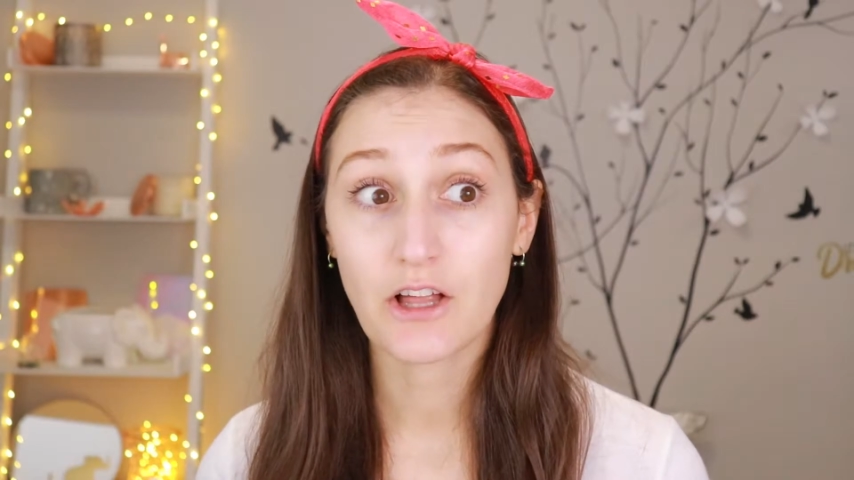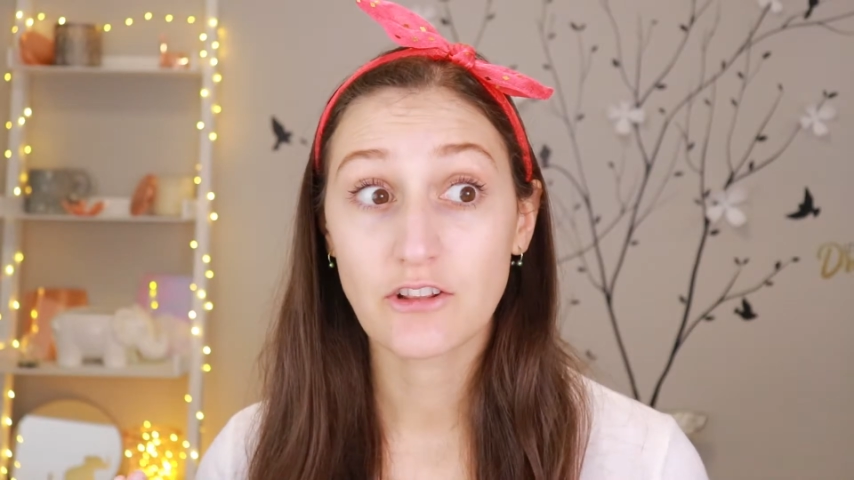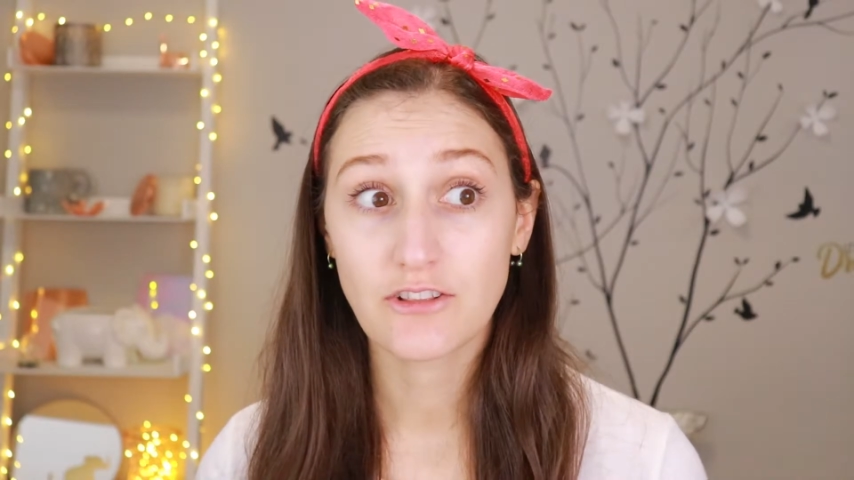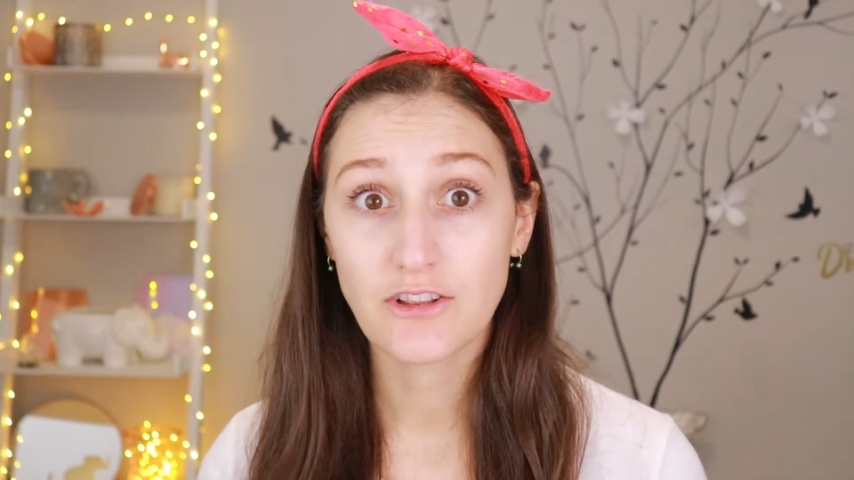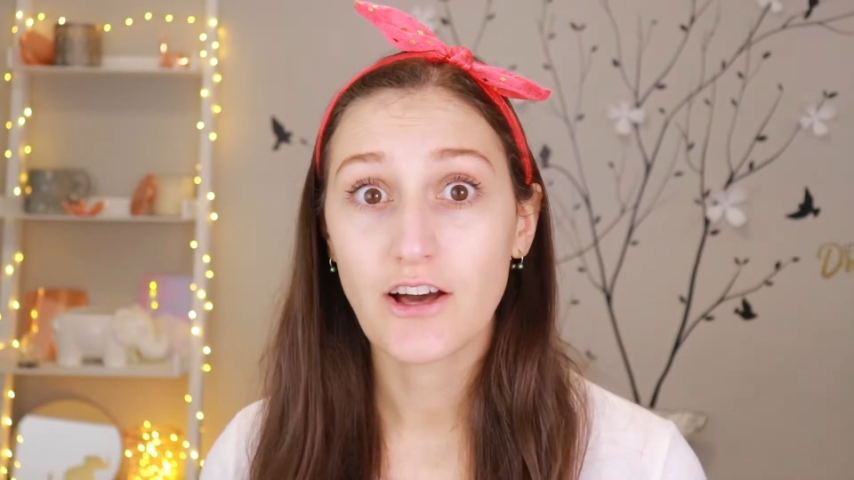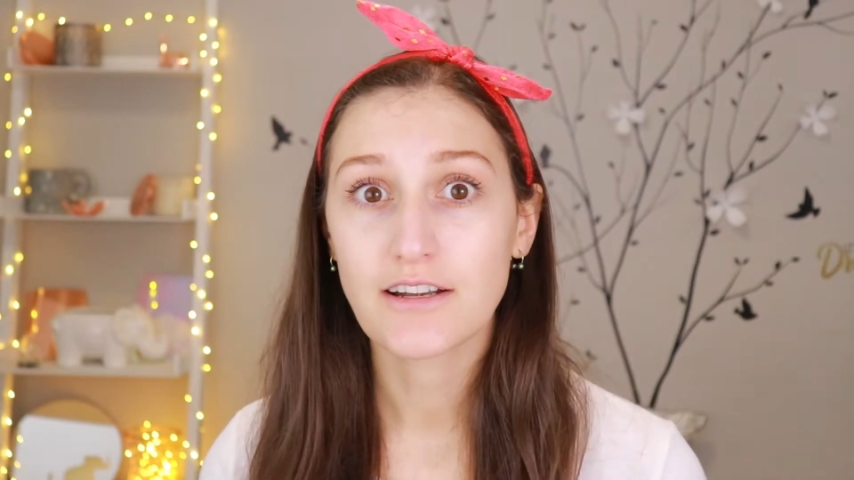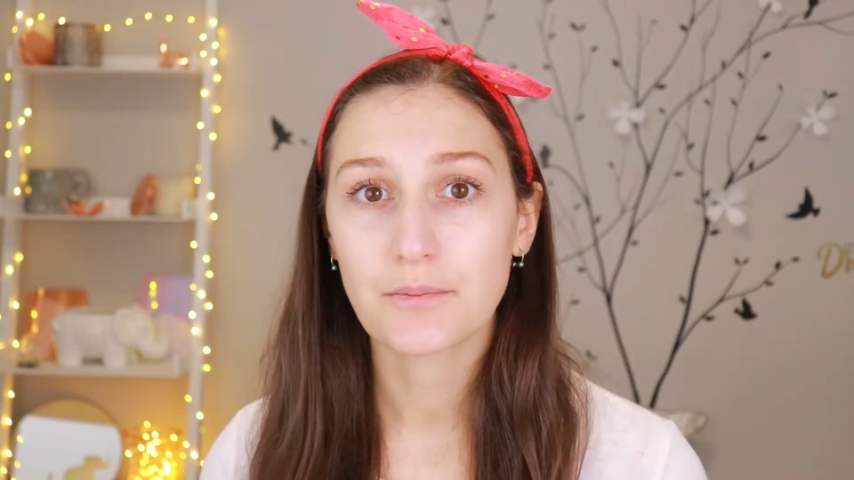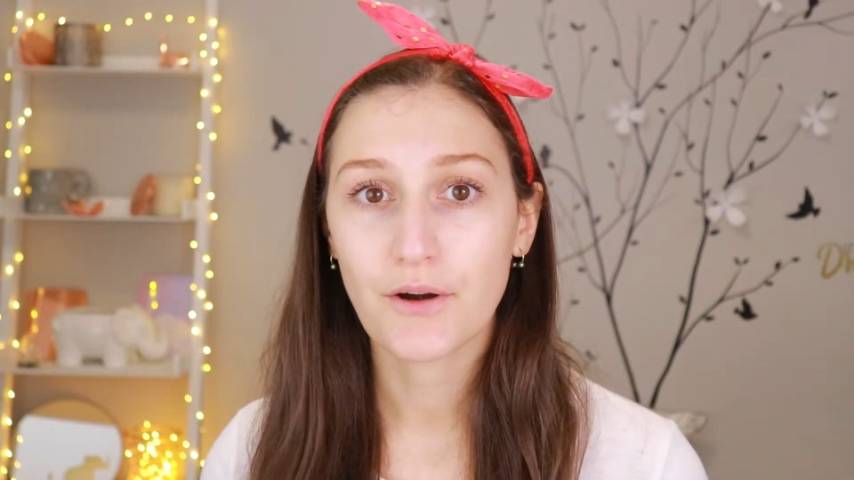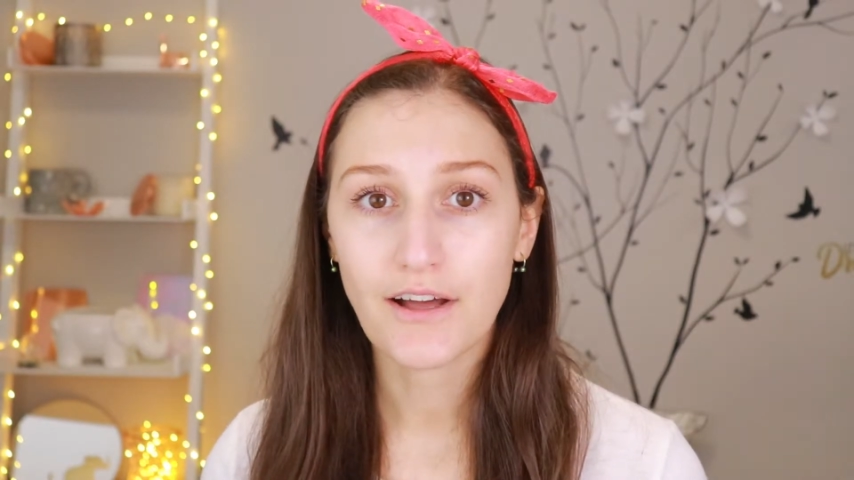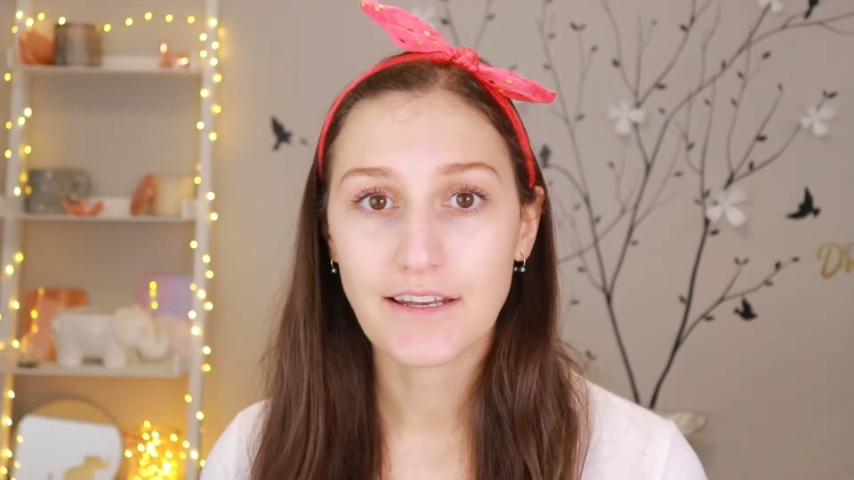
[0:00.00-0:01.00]
a lot of
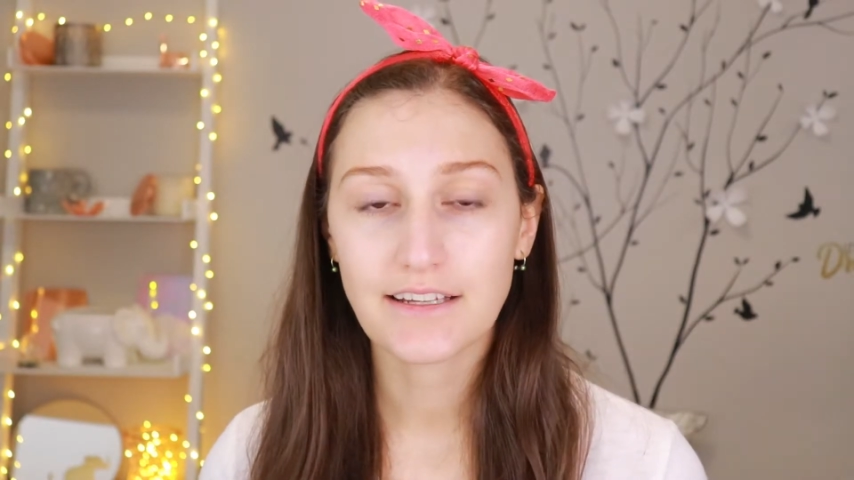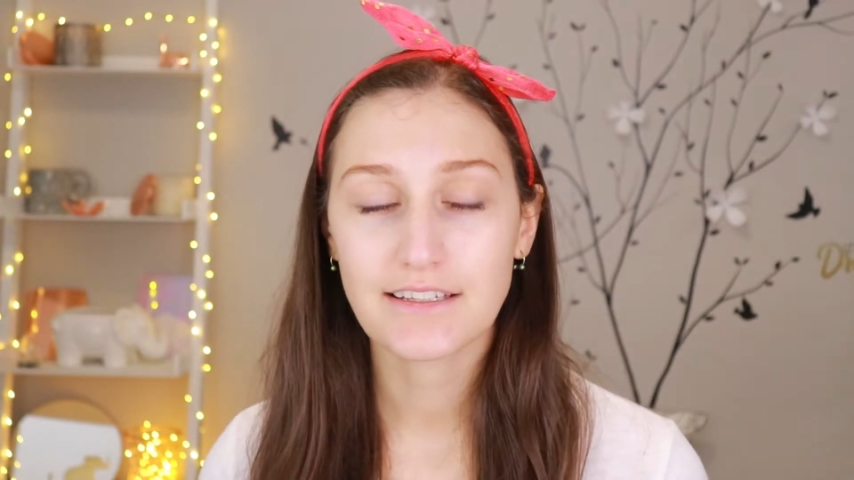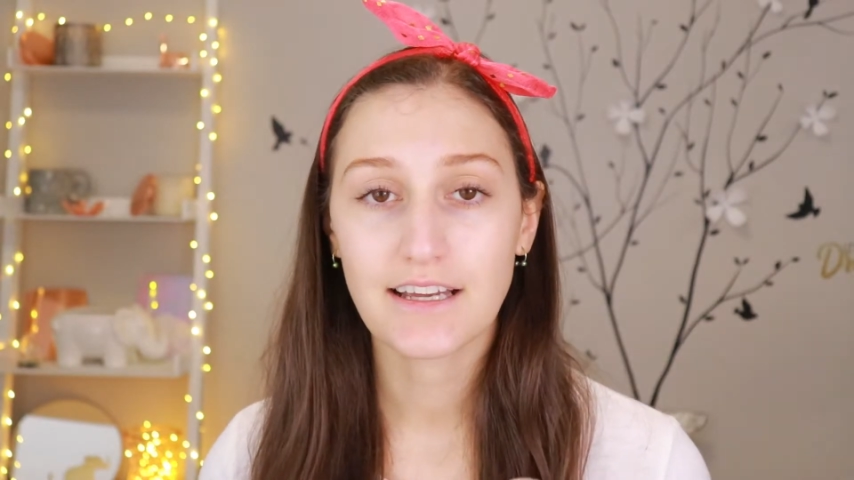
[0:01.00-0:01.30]
product